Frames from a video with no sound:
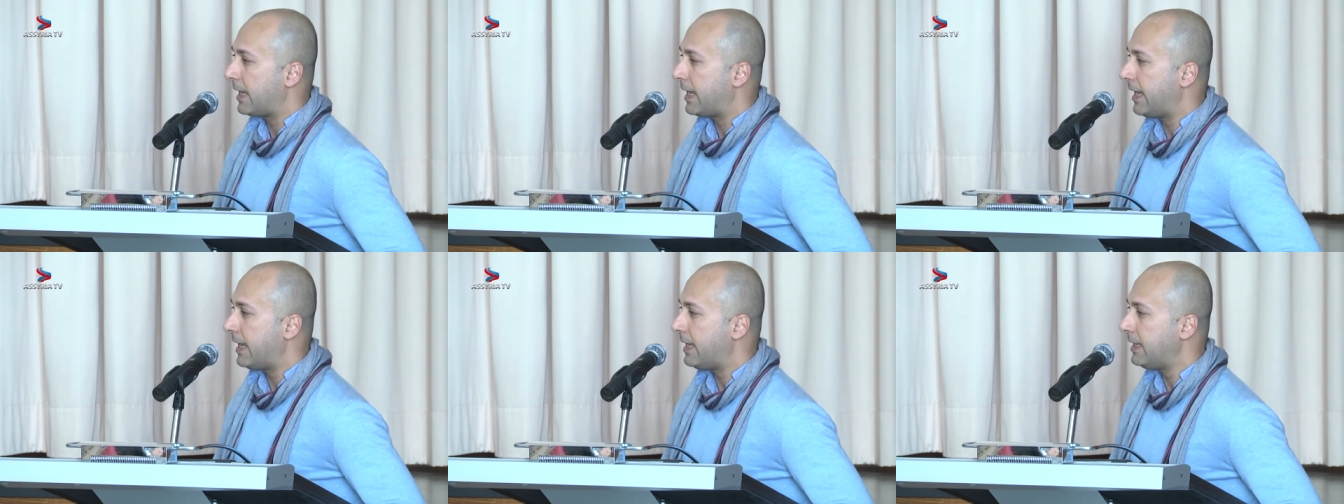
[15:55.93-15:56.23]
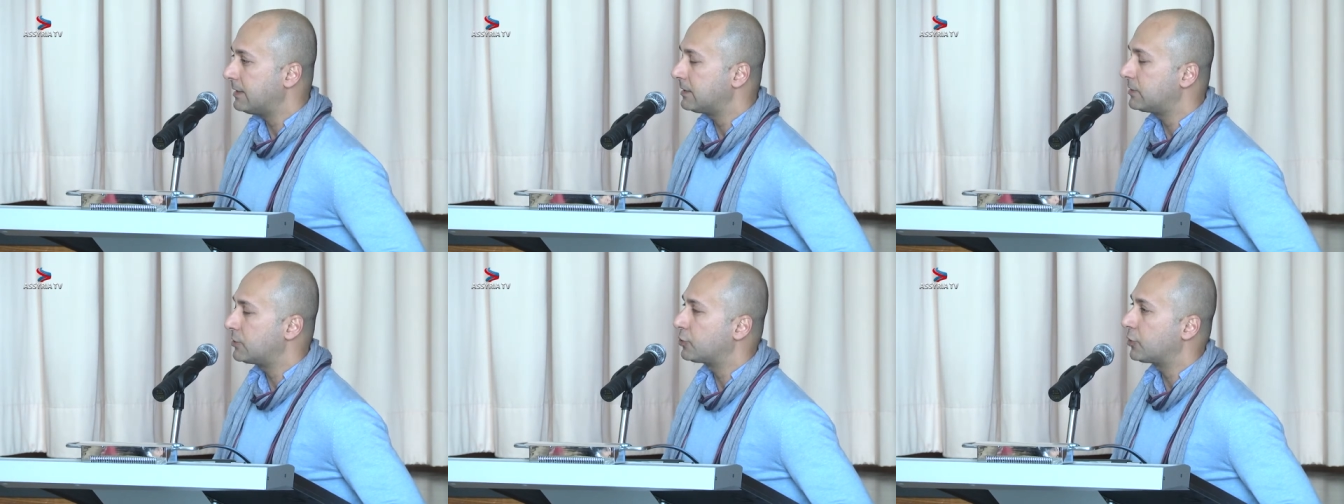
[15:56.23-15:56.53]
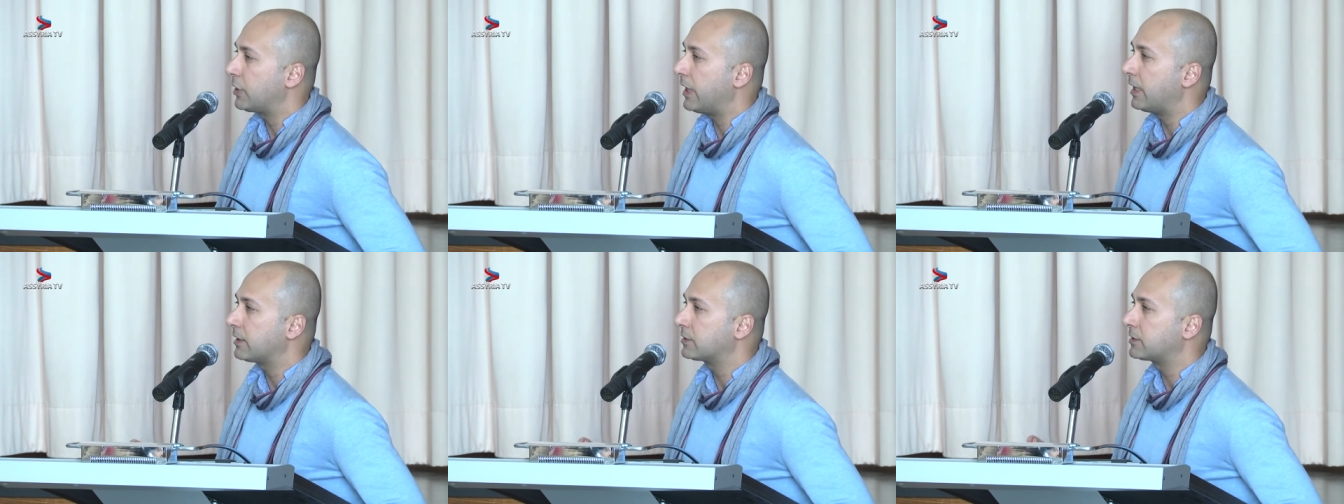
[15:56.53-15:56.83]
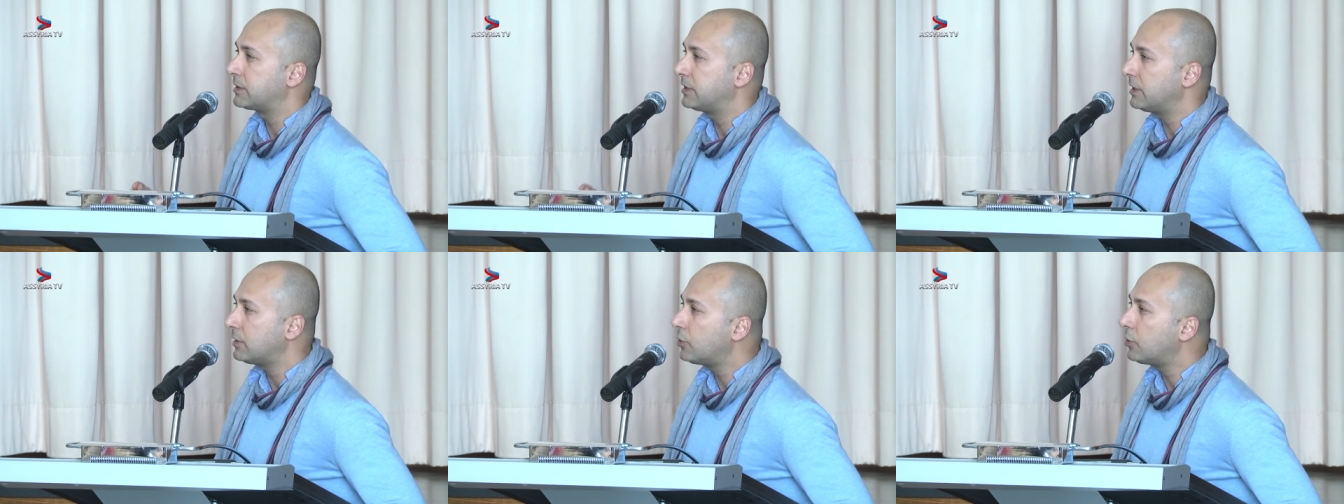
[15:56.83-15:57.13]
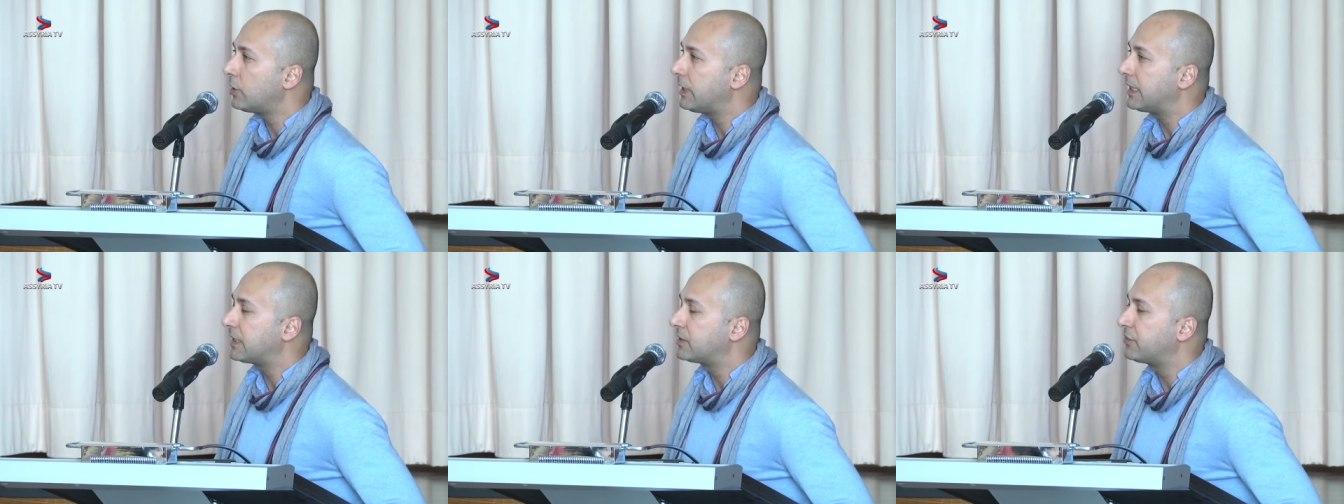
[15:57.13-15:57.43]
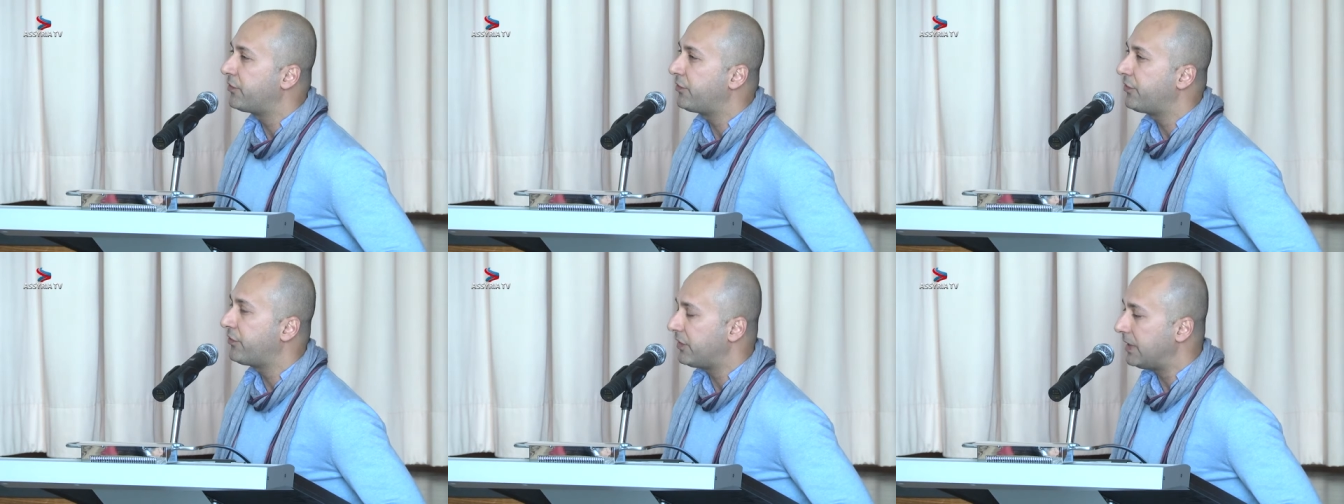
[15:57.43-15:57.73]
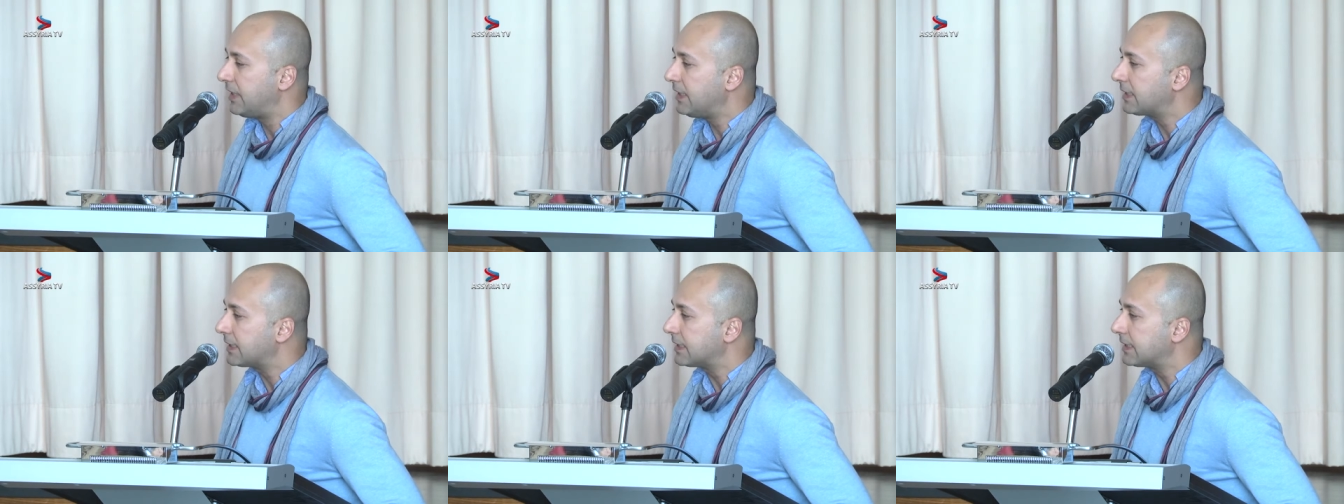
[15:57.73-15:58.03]
and to articulate
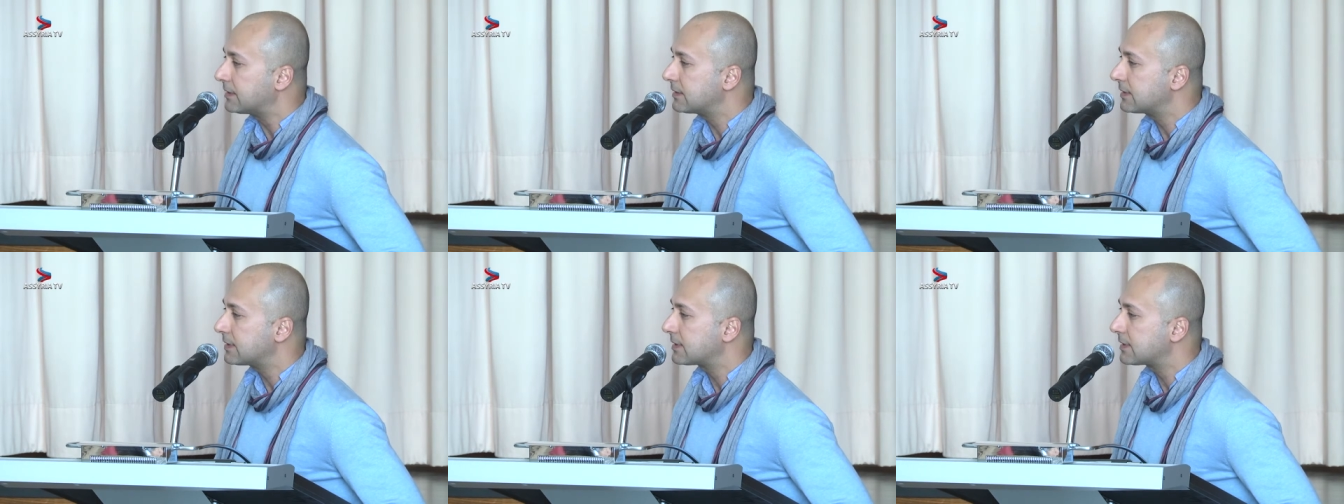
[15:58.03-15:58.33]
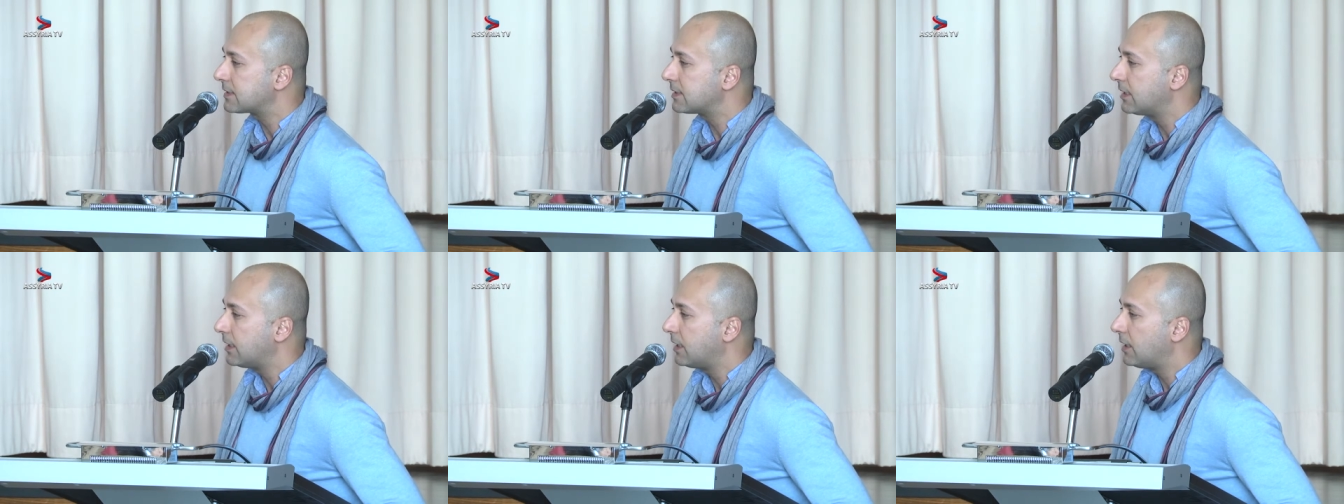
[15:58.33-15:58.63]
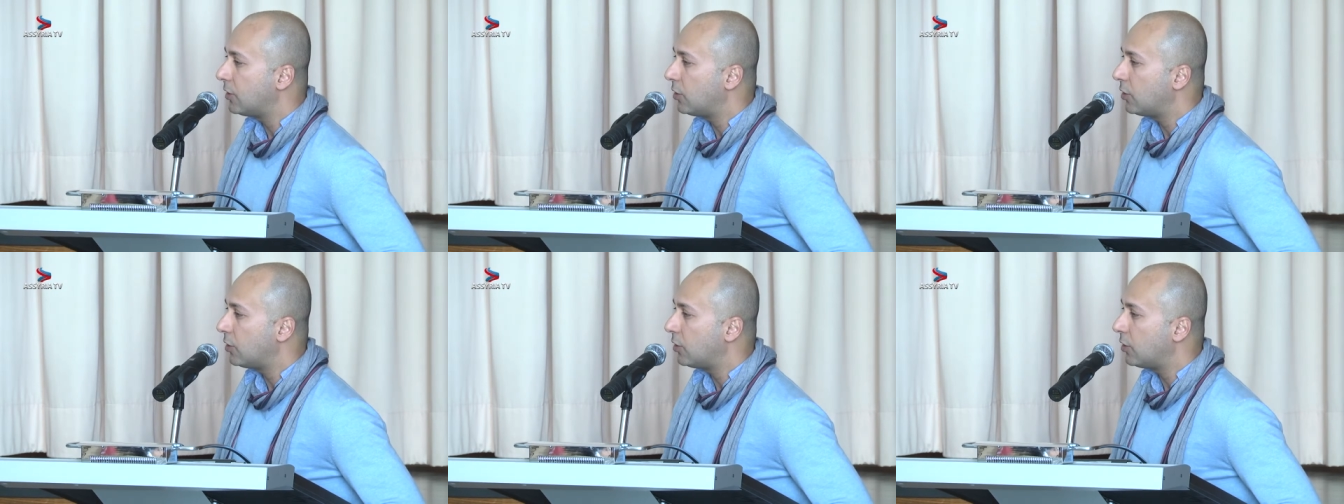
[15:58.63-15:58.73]
feelings